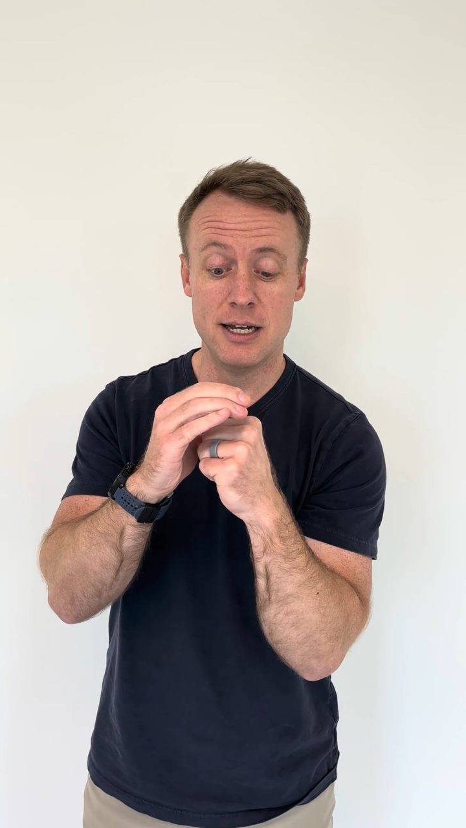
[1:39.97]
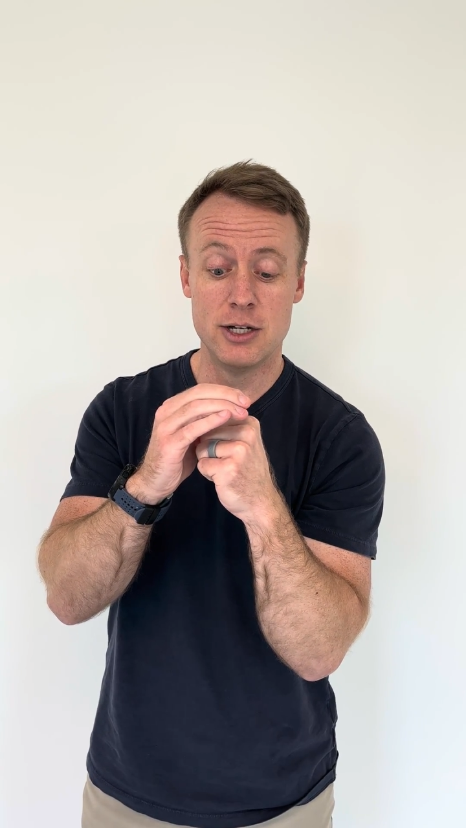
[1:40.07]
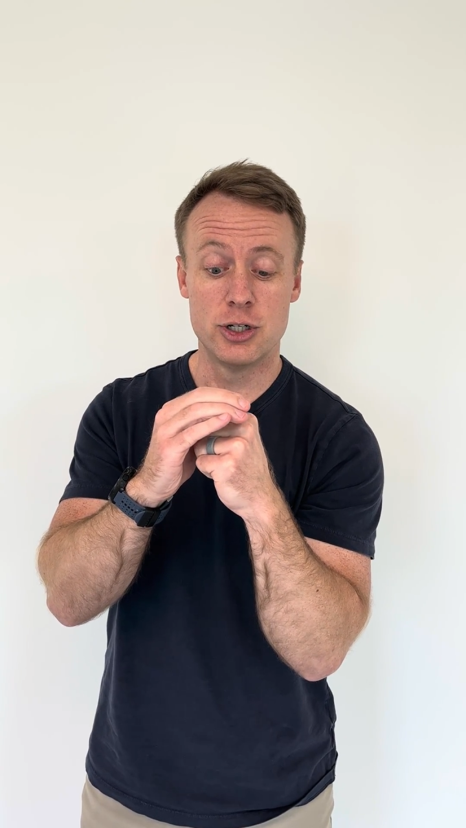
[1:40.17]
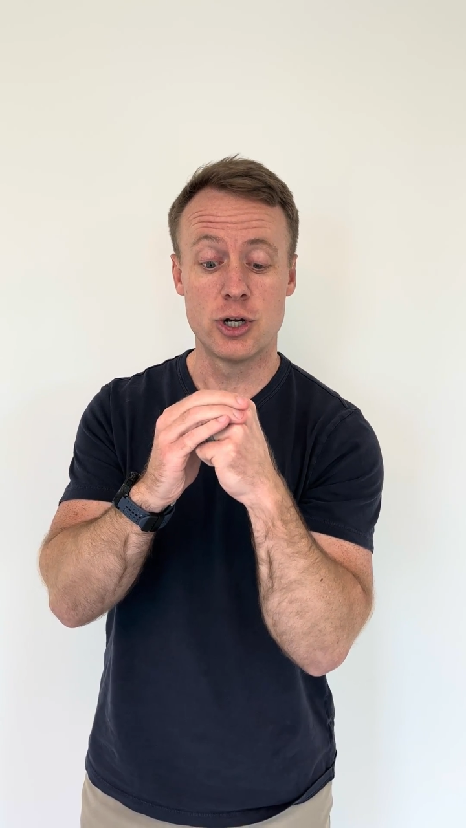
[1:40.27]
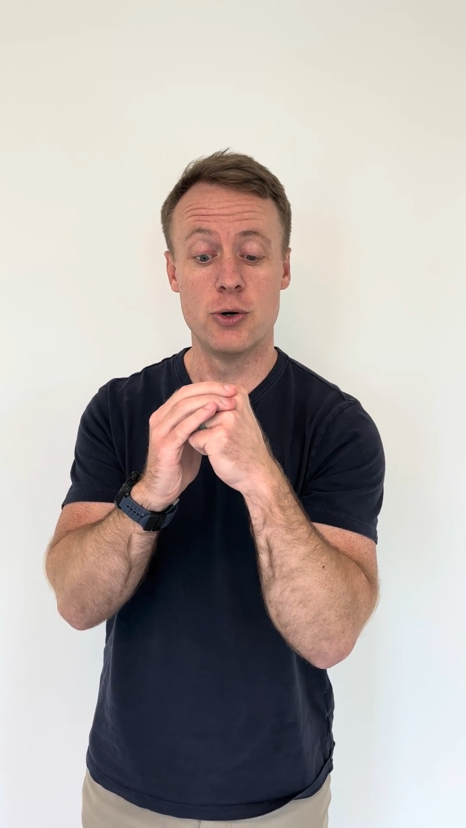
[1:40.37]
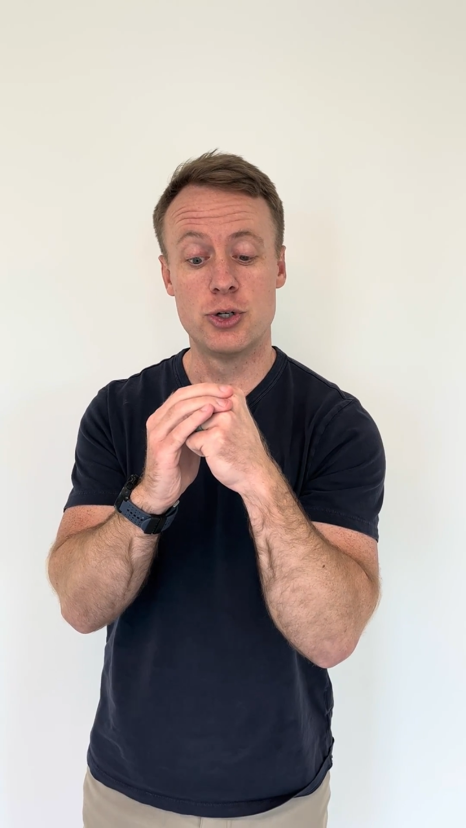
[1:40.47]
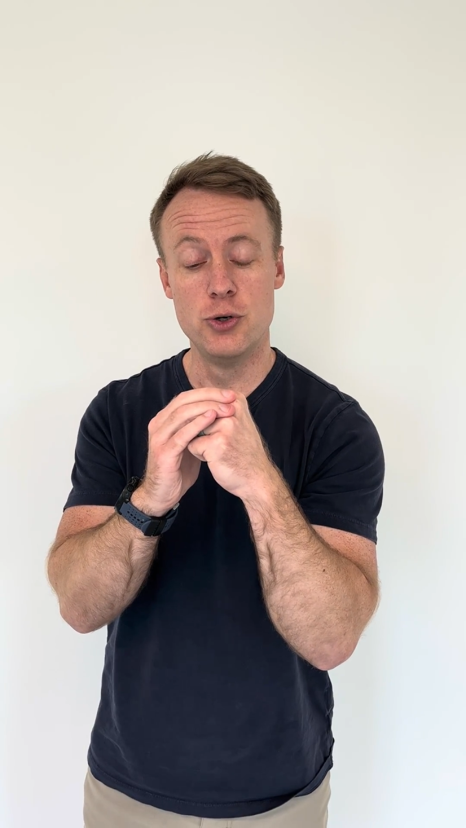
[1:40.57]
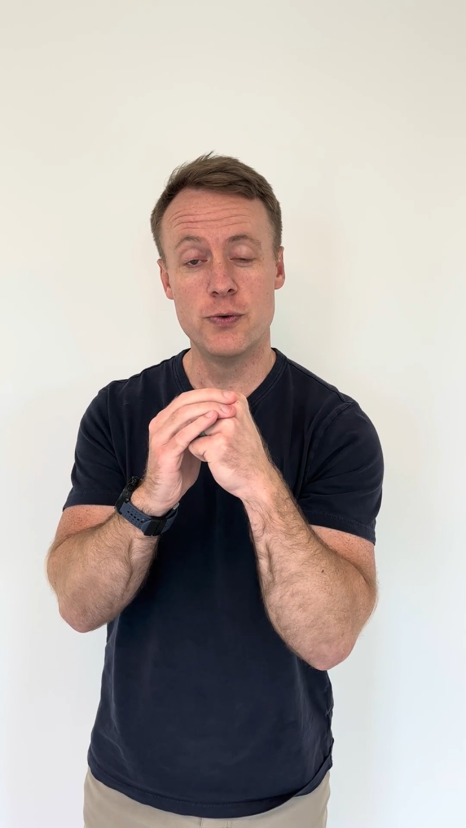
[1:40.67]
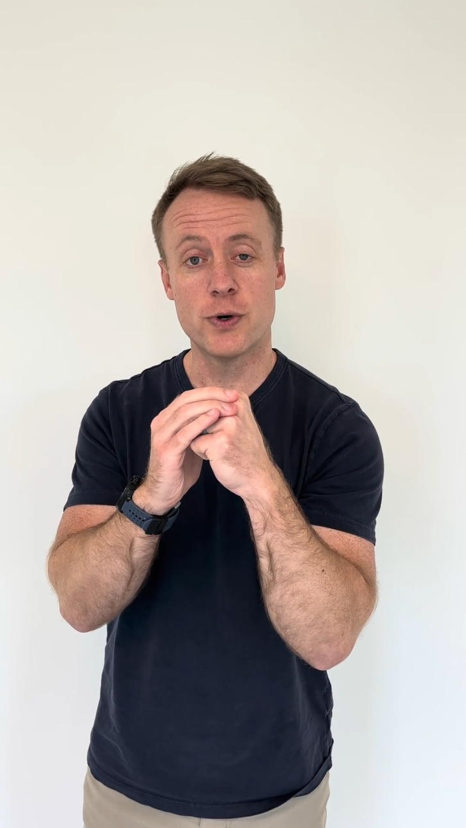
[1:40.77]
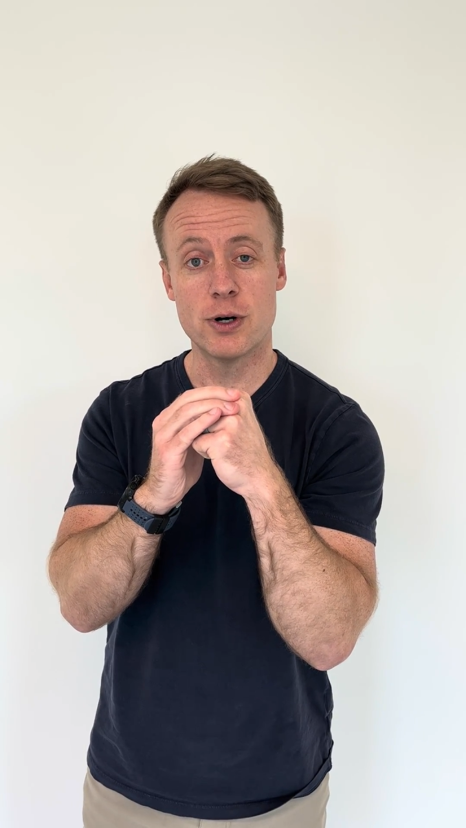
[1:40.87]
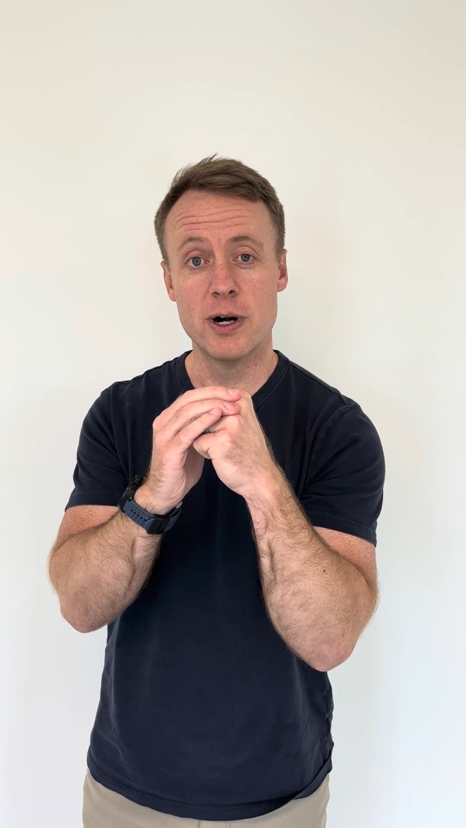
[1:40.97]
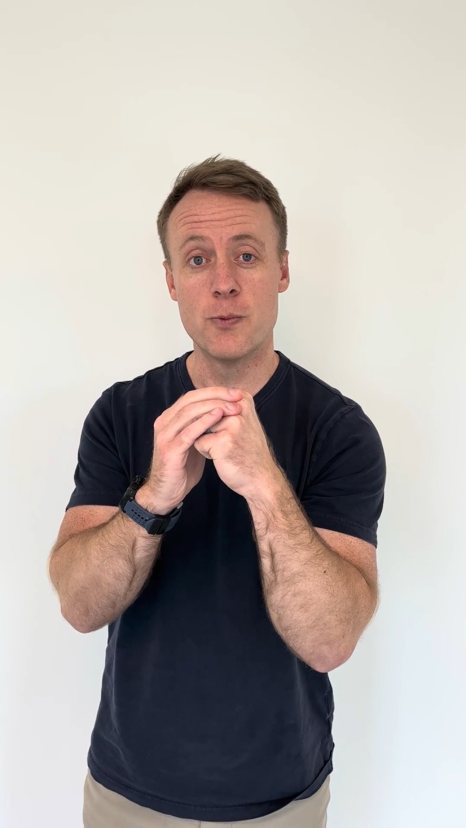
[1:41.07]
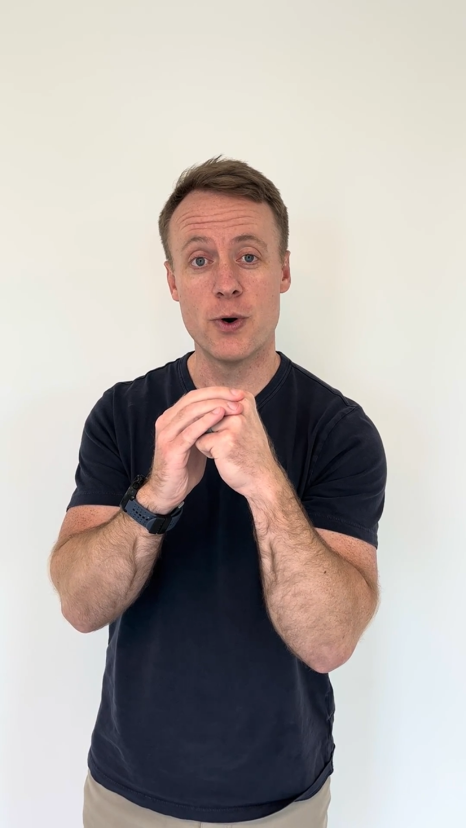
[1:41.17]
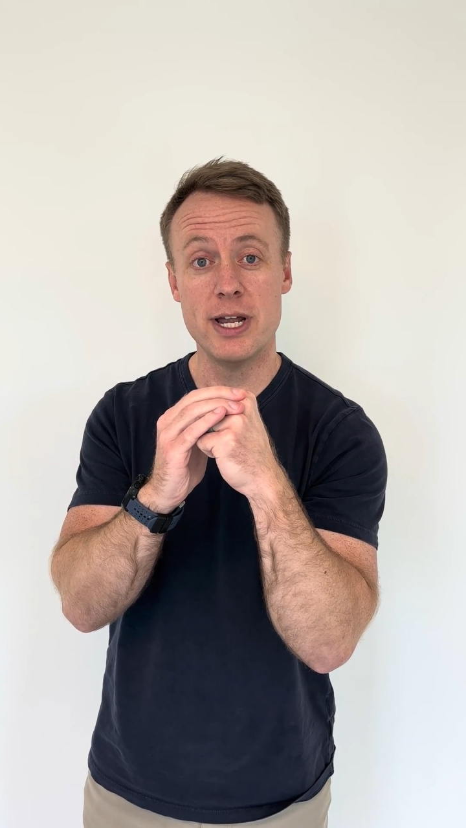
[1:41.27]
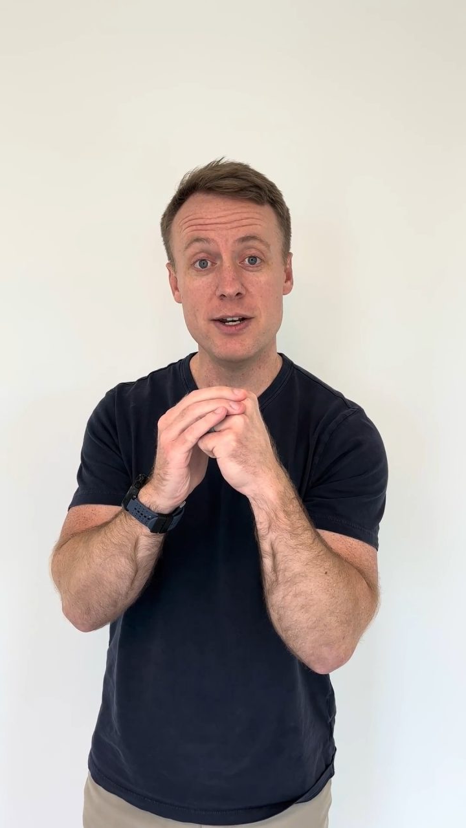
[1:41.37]
to go too far in
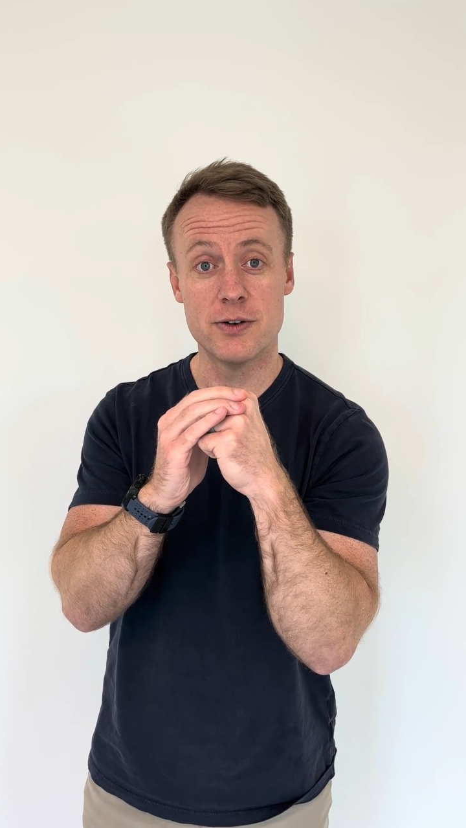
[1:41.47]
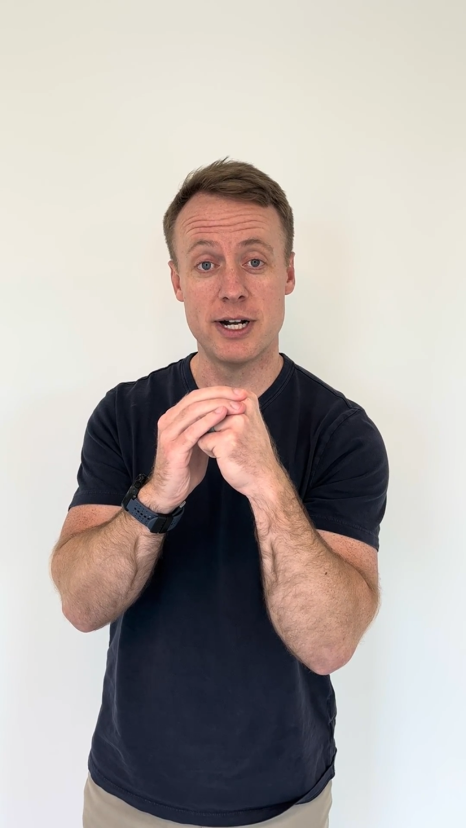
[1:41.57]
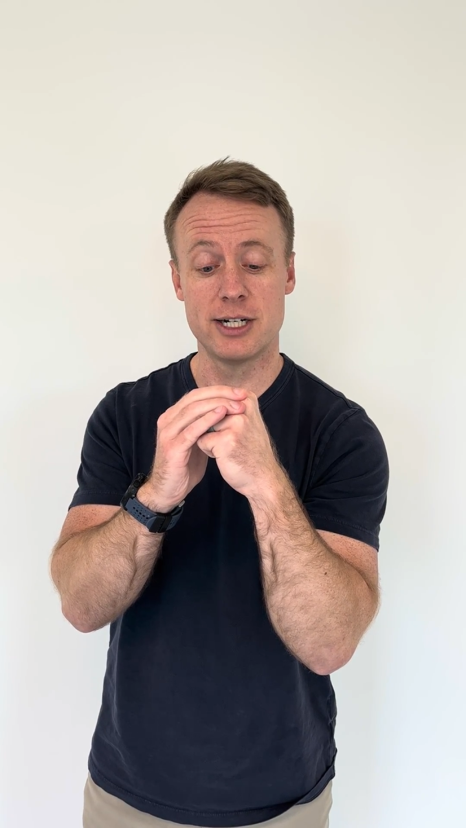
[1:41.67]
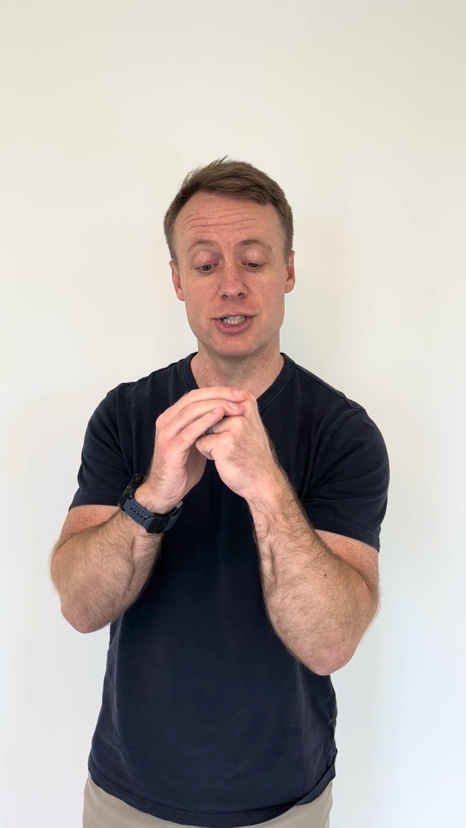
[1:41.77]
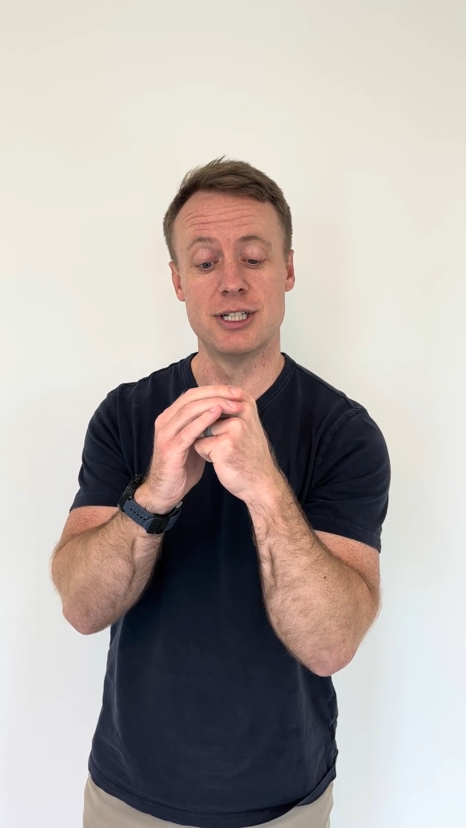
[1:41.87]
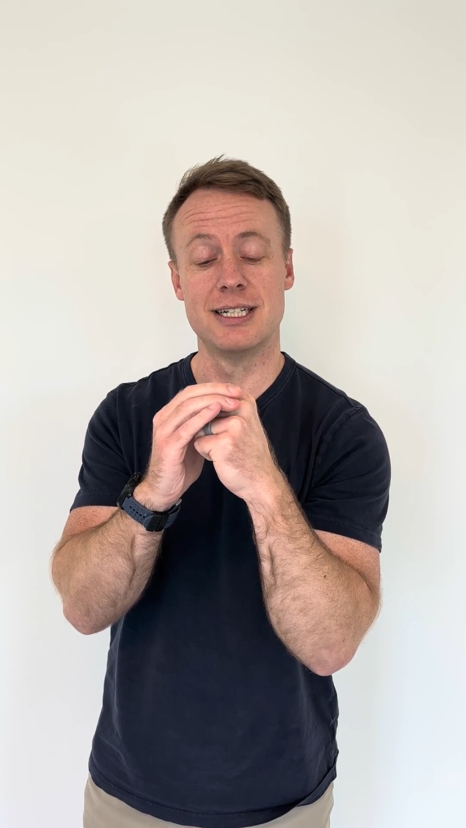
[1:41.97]
one direction,